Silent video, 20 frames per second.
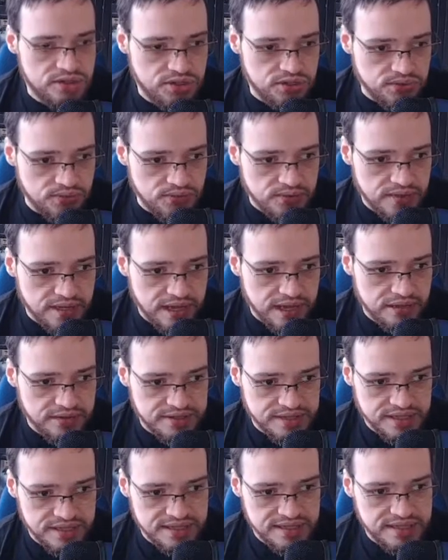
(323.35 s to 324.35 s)

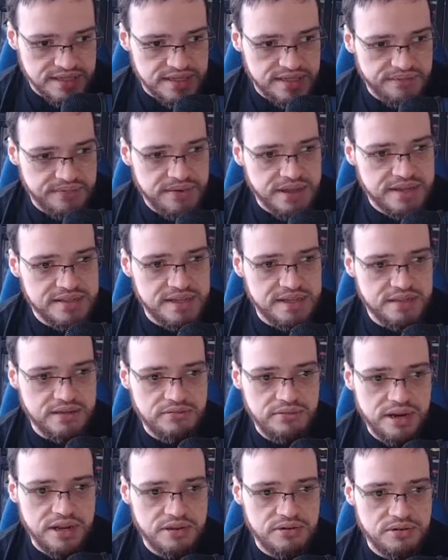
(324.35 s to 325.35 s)
2000s. The fact that
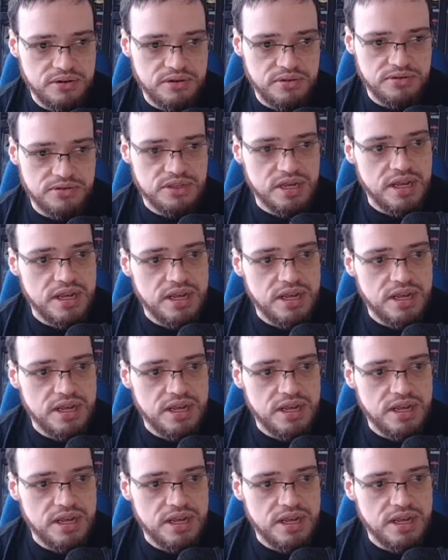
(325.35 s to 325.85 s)
Great Rose